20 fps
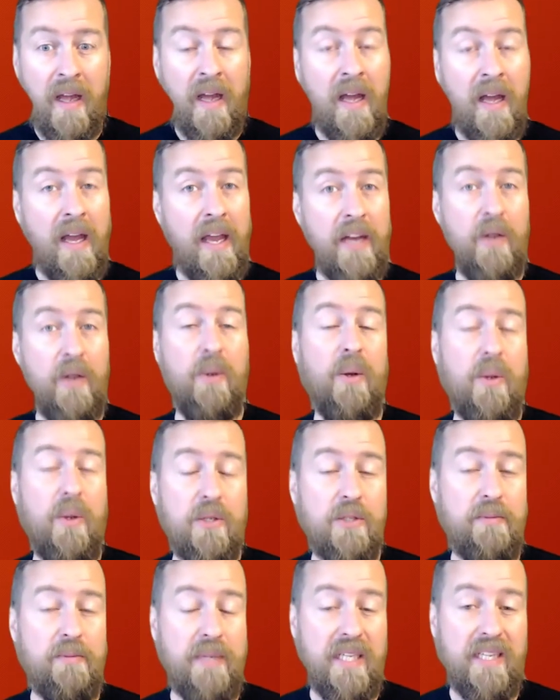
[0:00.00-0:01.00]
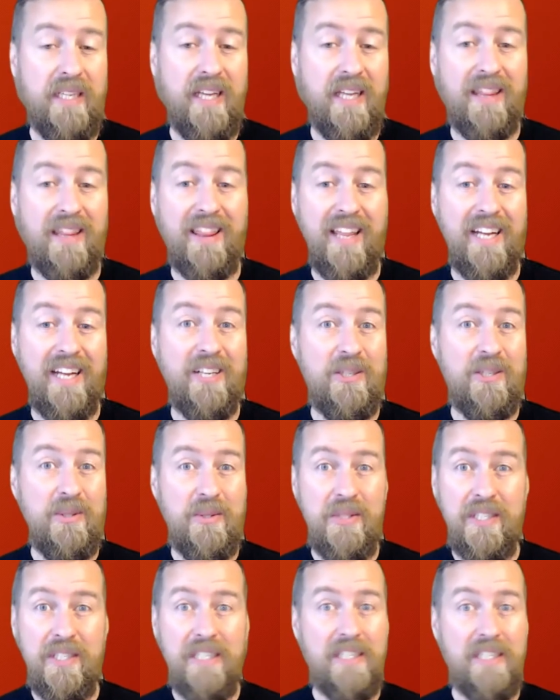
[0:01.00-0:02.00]
It could also be that they do
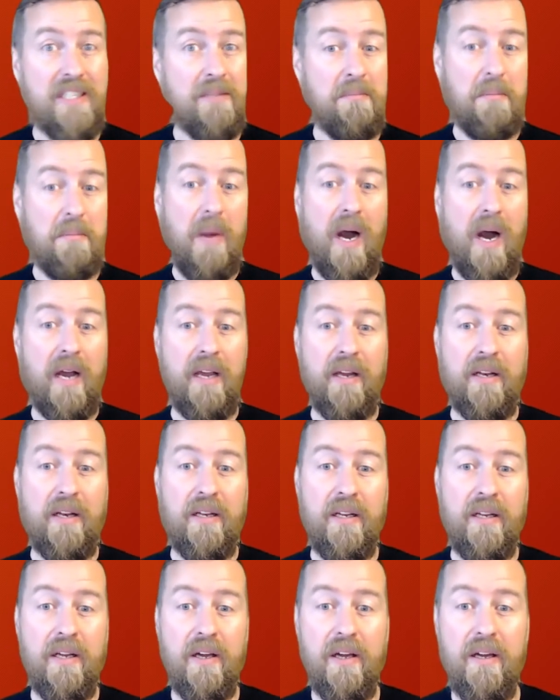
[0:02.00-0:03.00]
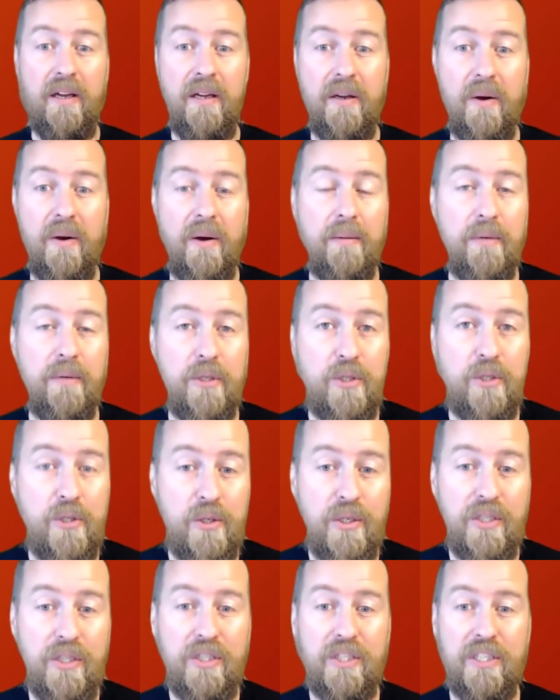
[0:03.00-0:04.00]
see some market
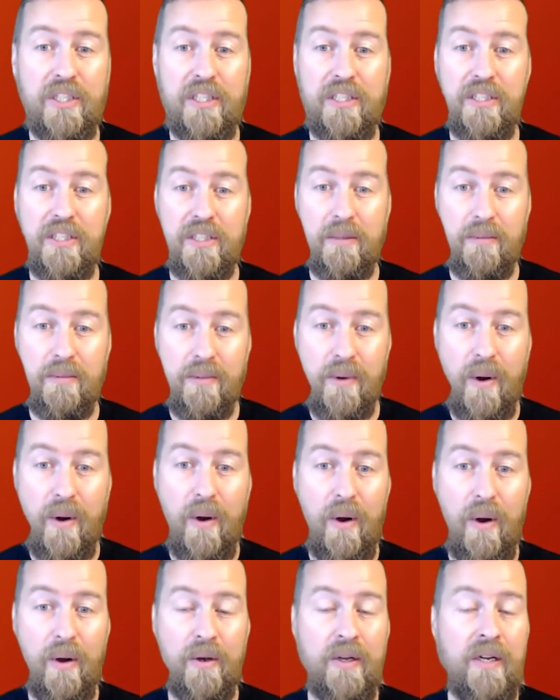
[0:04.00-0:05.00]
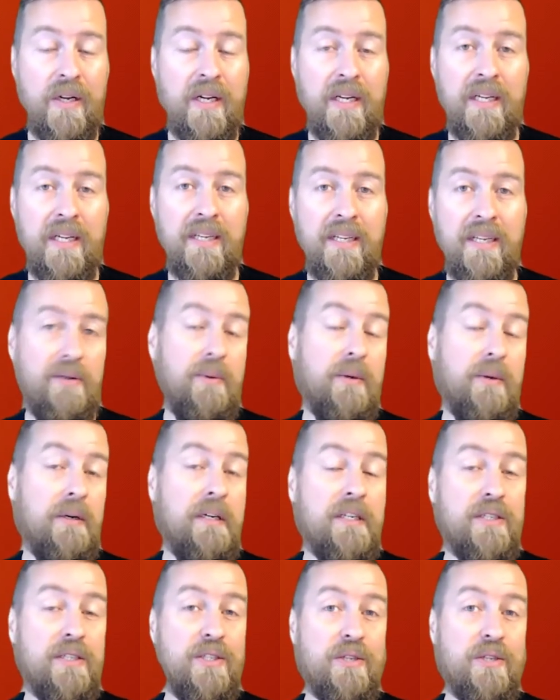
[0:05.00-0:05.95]
opportunities abroad, or